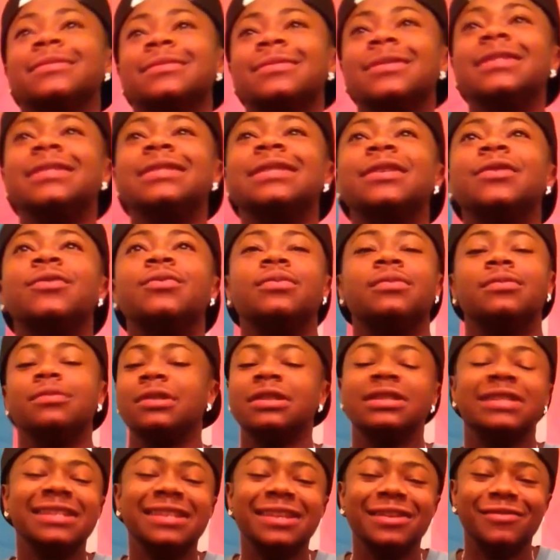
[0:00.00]
this little,
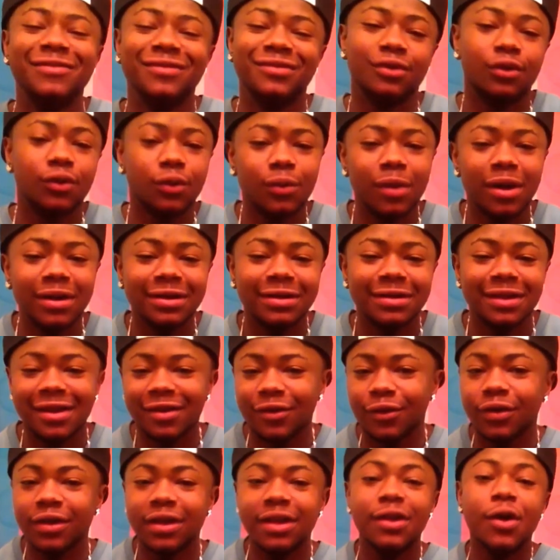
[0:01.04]
he didn't even knock. Why did I
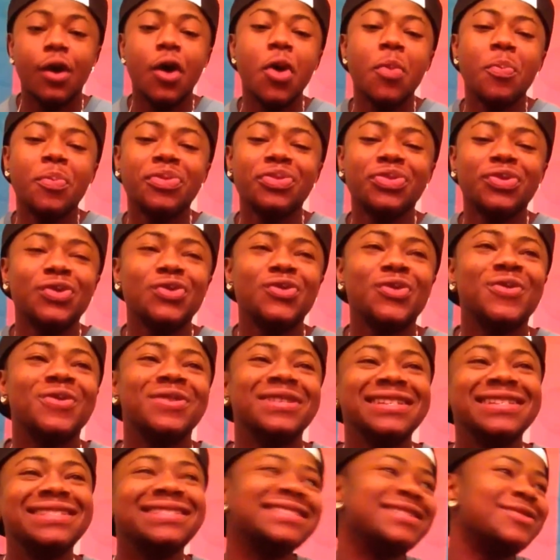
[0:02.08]
knock? He opened the door.
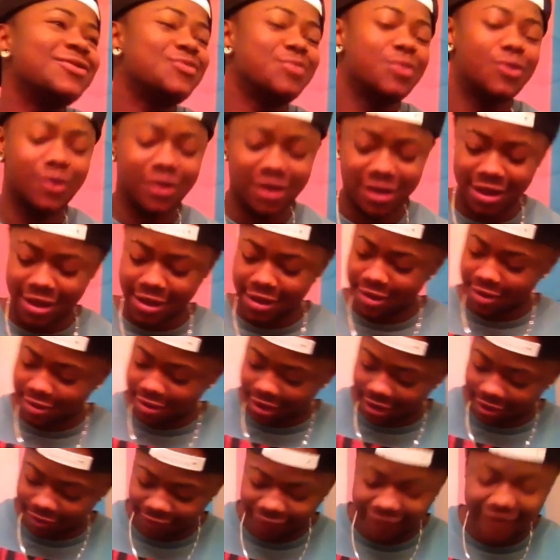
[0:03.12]
This little boy,
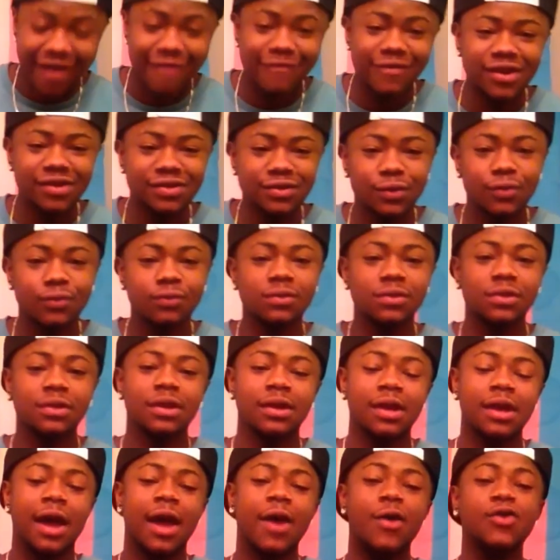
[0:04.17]
like 5 years old.
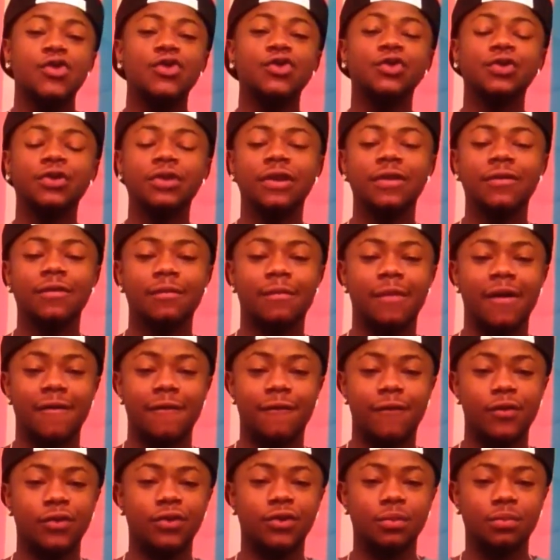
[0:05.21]
I used to give him my
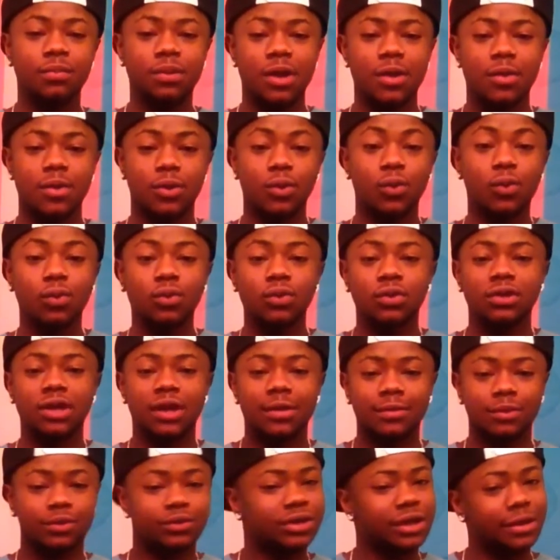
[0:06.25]
phone to play with all the
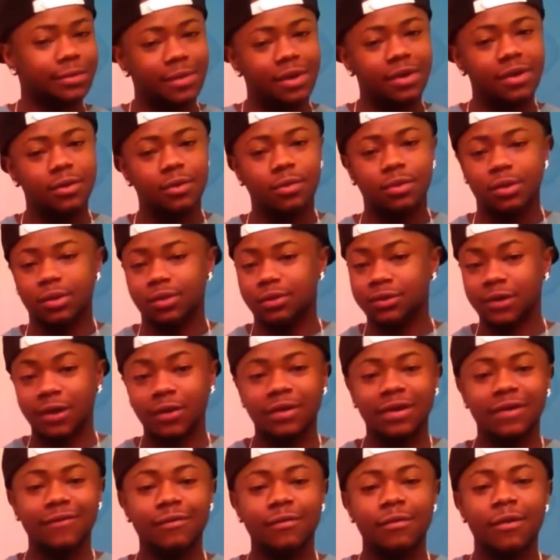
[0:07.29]
time. He was like my little brother. So
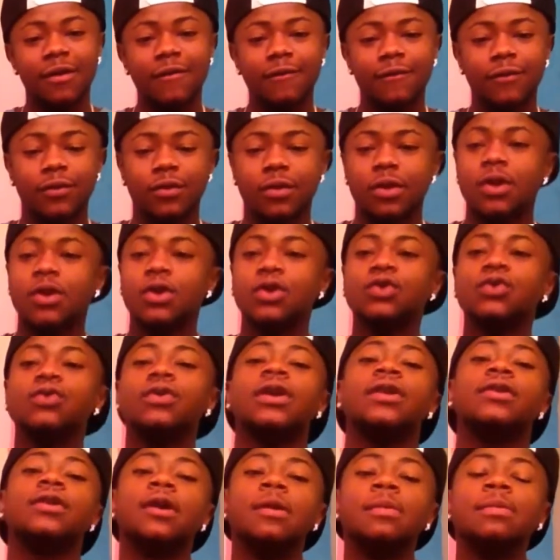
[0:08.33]
I'd give him my phone. So he
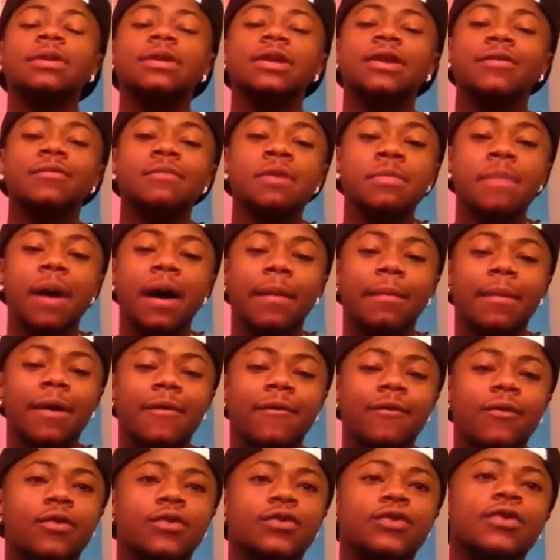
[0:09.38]
had come to give me back my
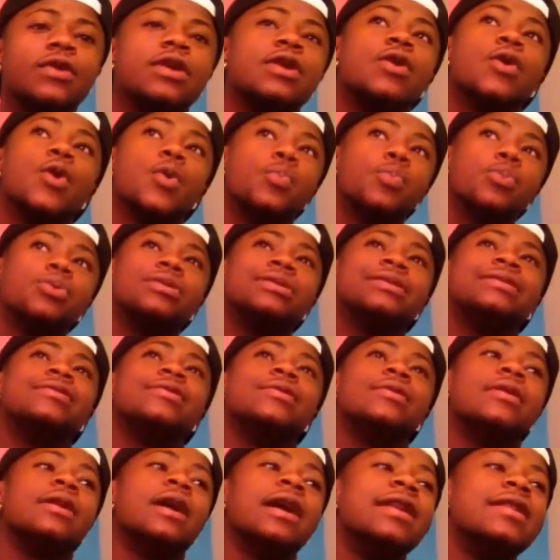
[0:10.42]
phone. So he opened the
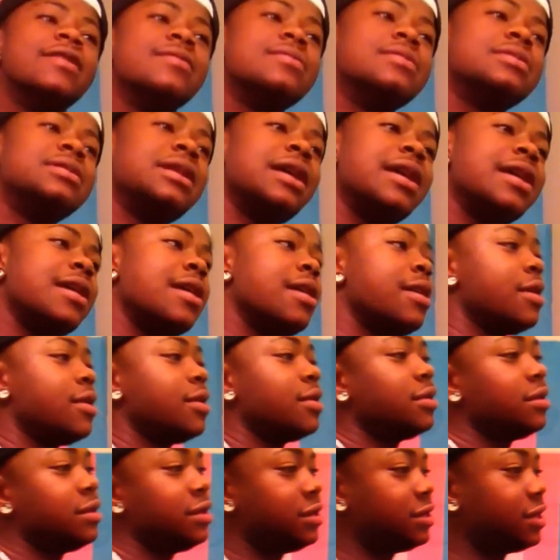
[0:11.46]
door and he was like,
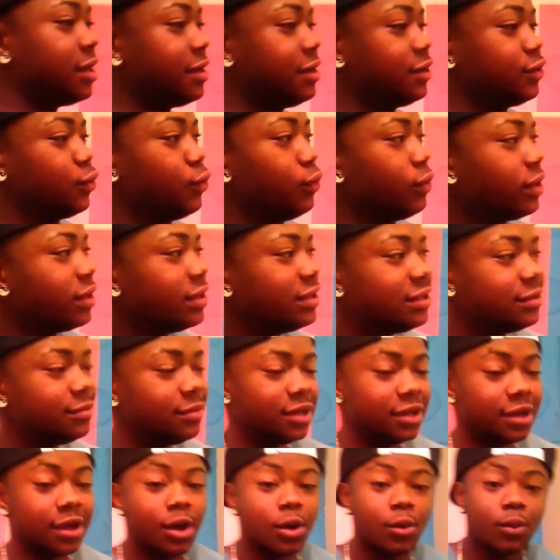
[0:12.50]
he started talking to
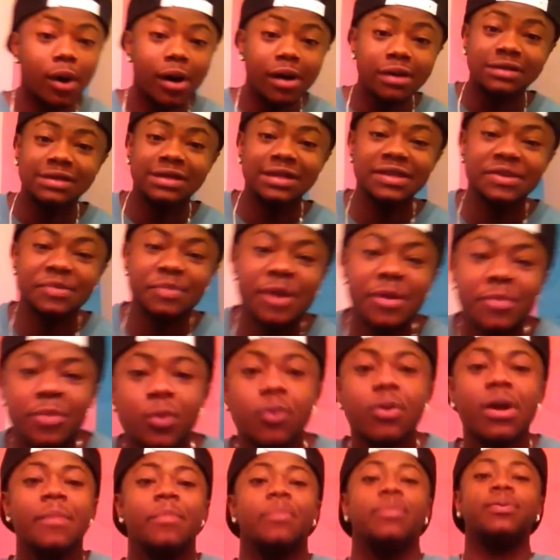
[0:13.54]
me. Whilst these people
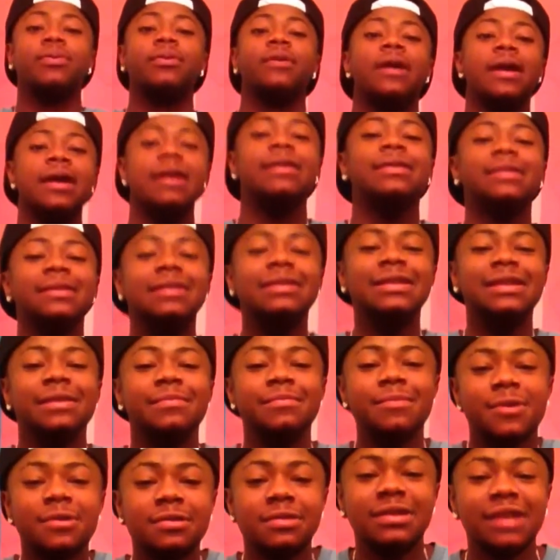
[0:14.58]
were praying the
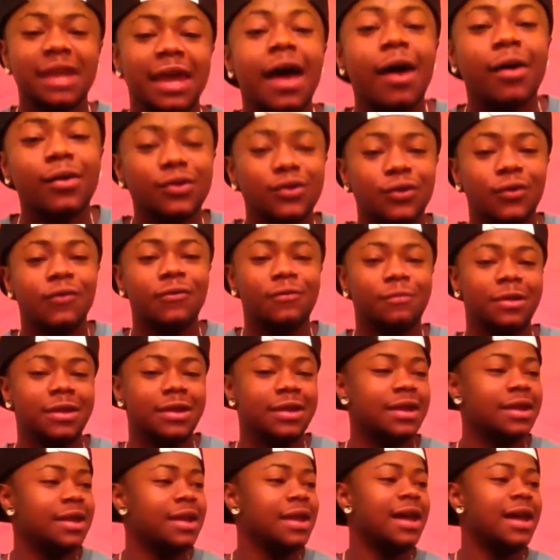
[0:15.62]
demon out of me,